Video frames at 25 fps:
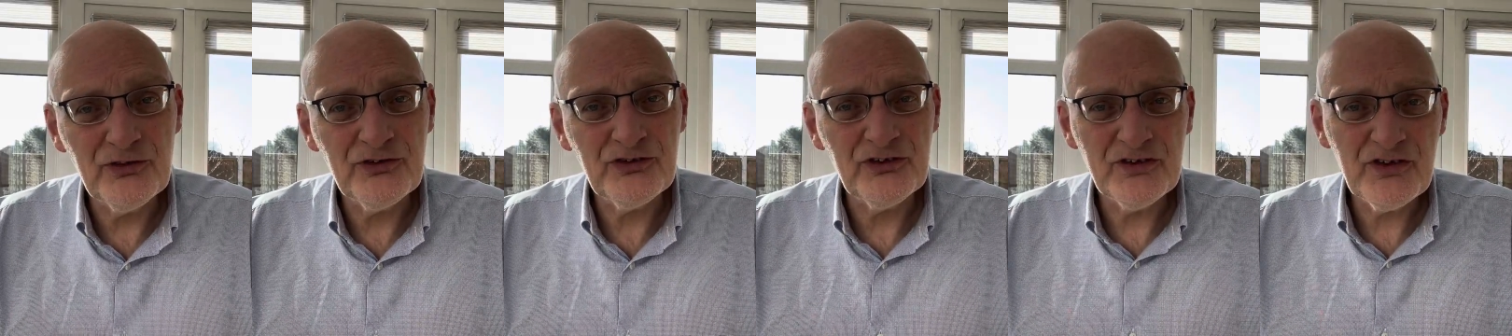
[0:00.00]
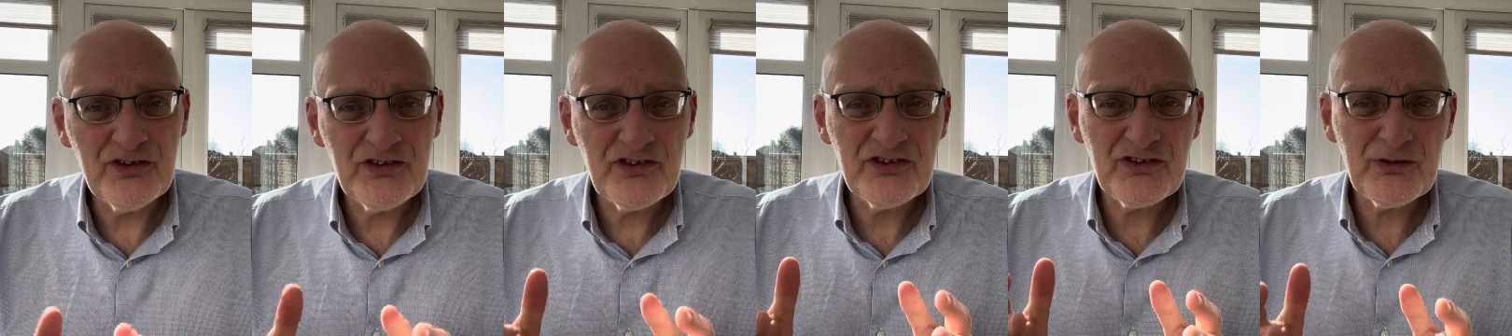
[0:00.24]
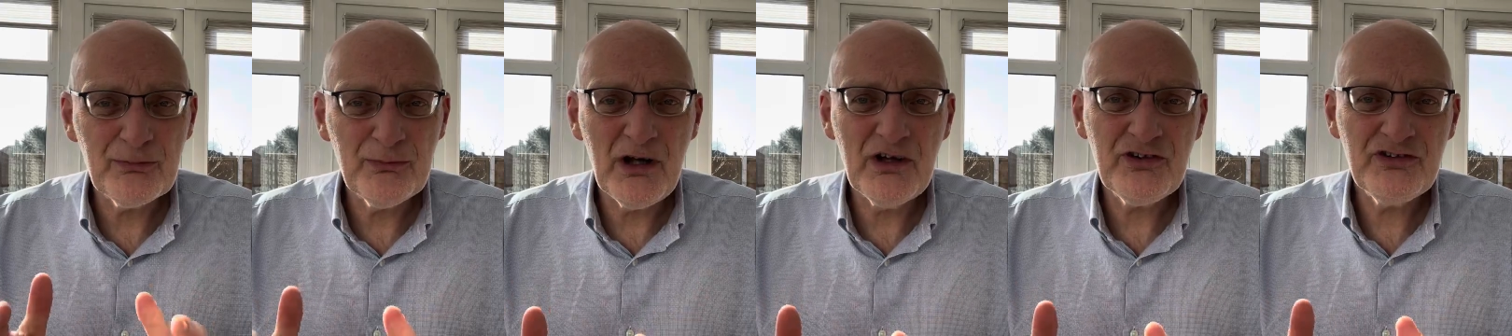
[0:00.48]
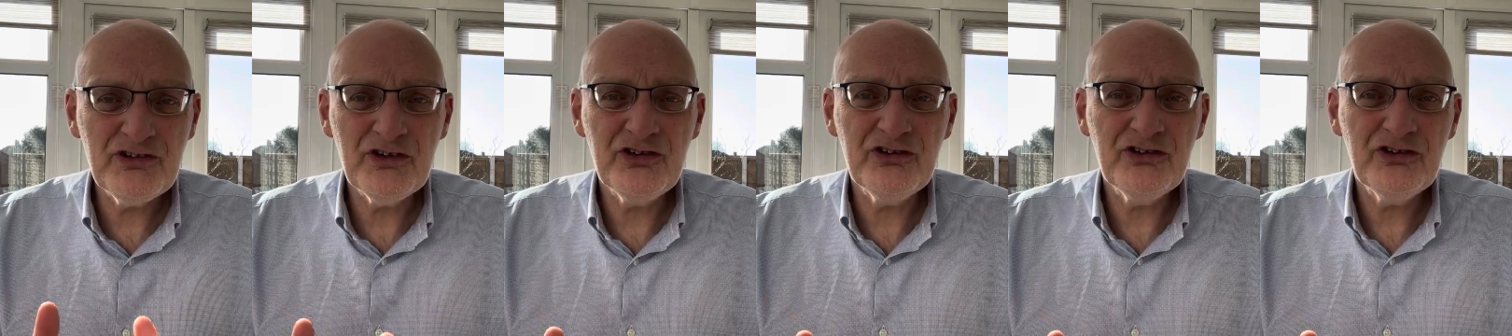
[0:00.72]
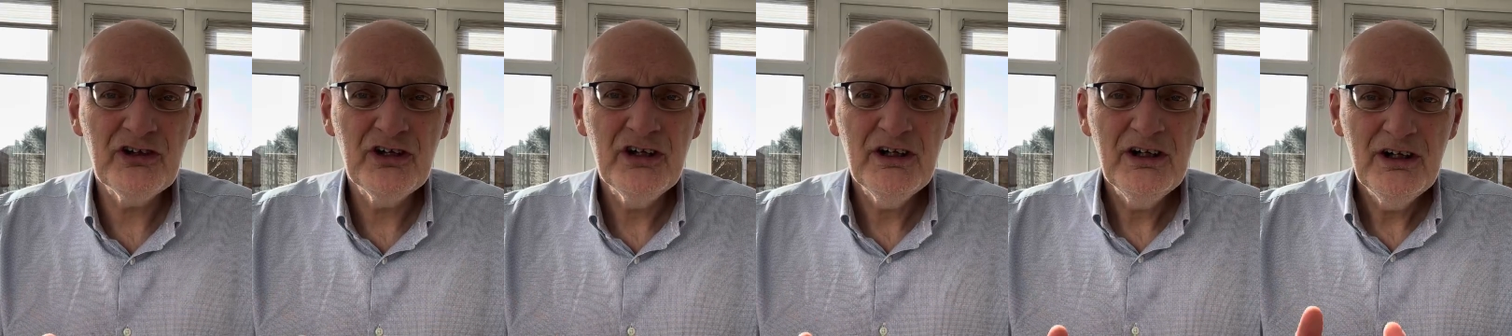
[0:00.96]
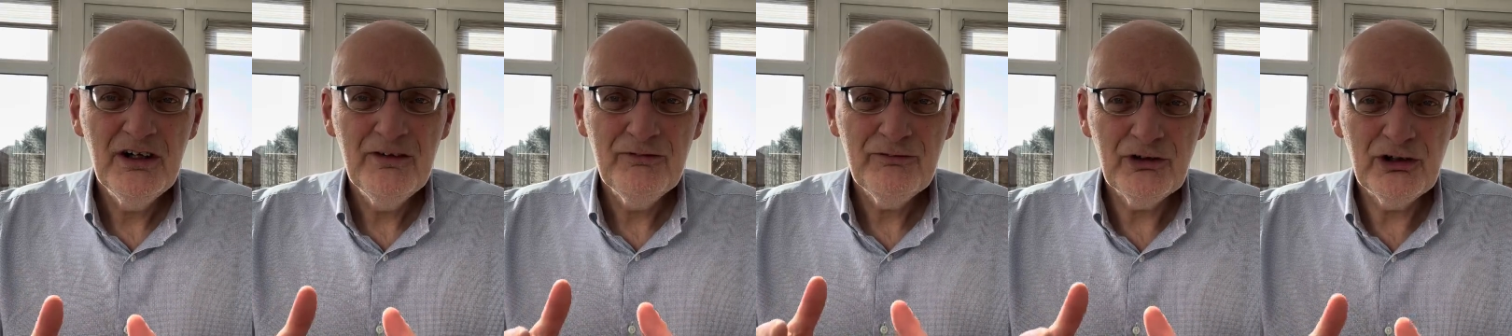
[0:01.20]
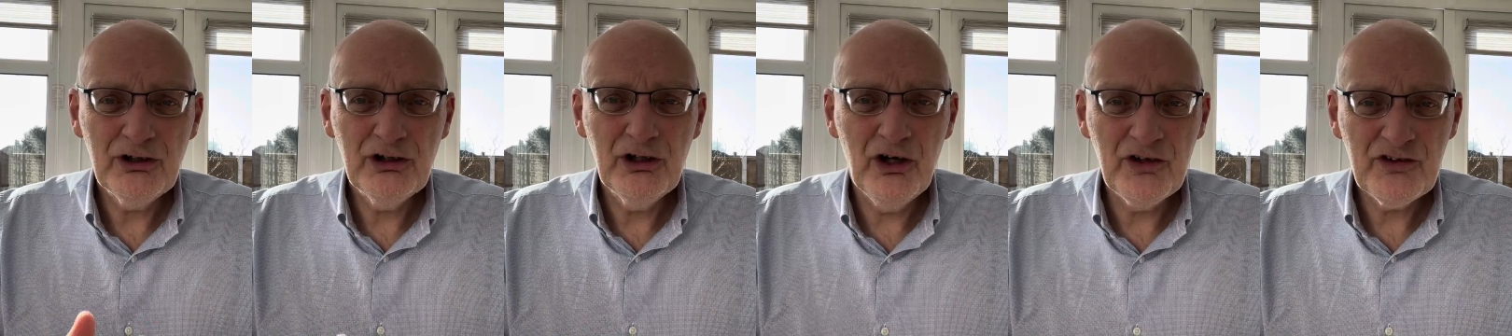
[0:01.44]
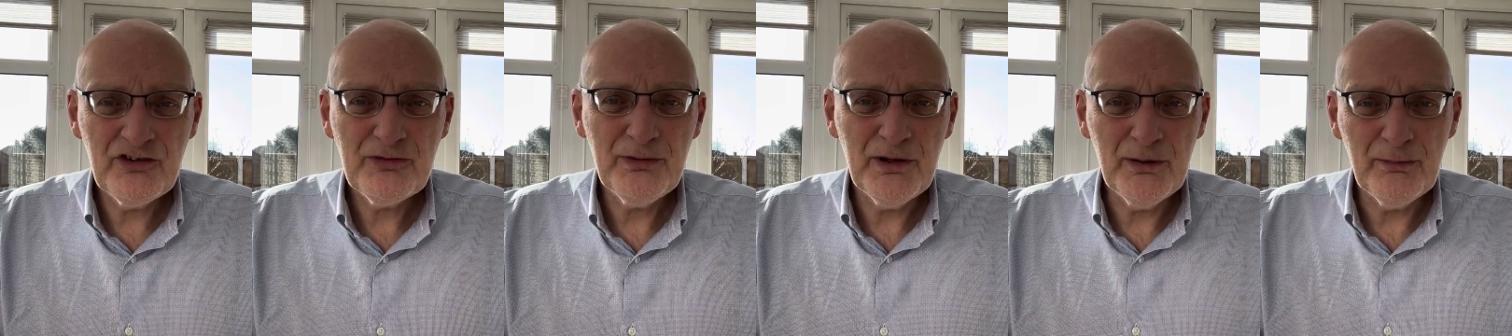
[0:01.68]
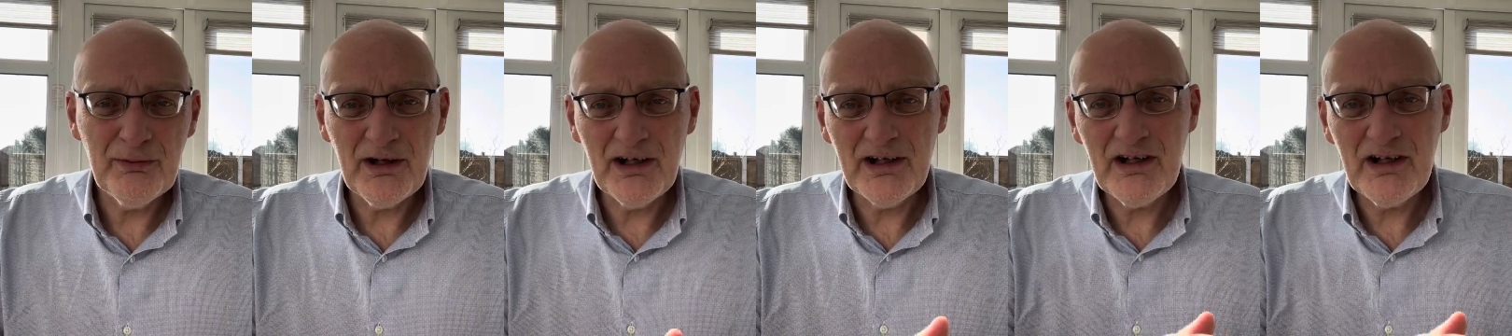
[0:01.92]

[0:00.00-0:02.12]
So this is a message for God's people.